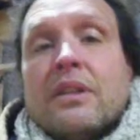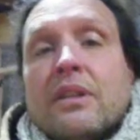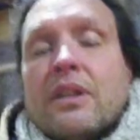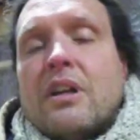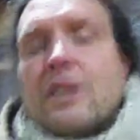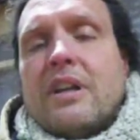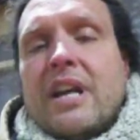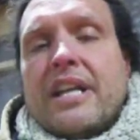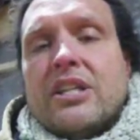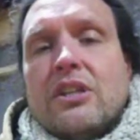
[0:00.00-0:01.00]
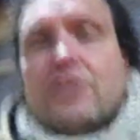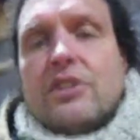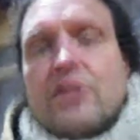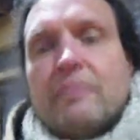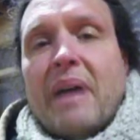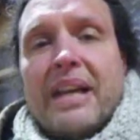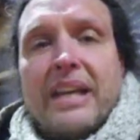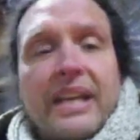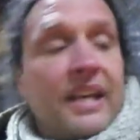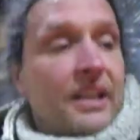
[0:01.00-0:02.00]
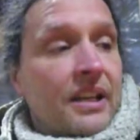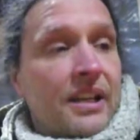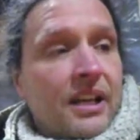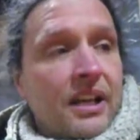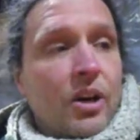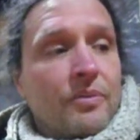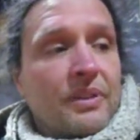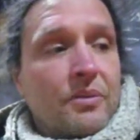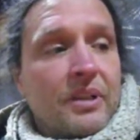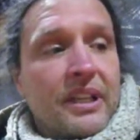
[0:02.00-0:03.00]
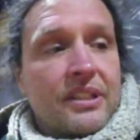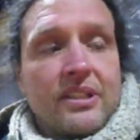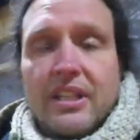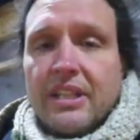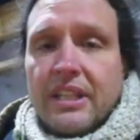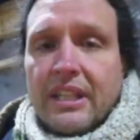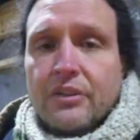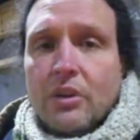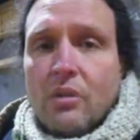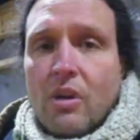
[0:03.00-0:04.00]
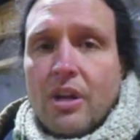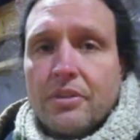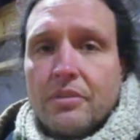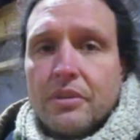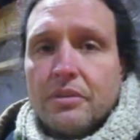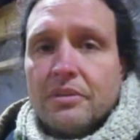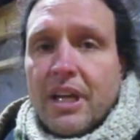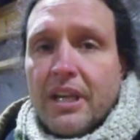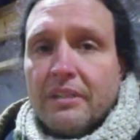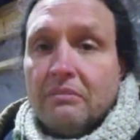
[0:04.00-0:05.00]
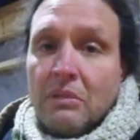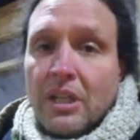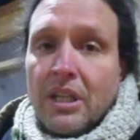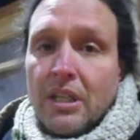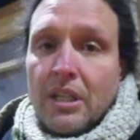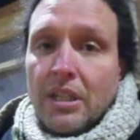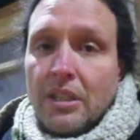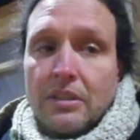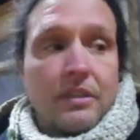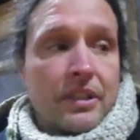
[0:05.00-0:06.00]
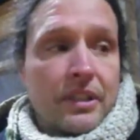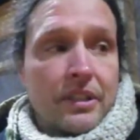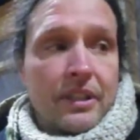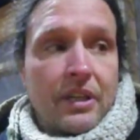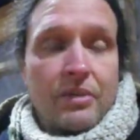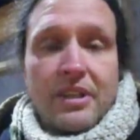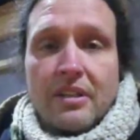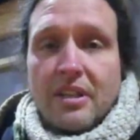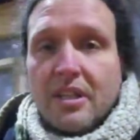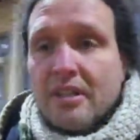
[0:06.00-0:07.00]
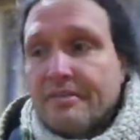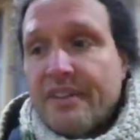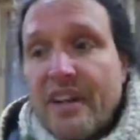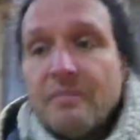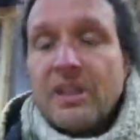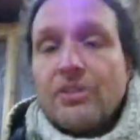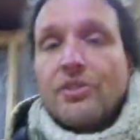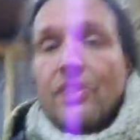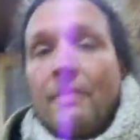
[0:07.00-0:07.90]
Alrighty, YouTube, back again. Hopefully we'll get the electrical walkthrough done here within 5 minutes or so.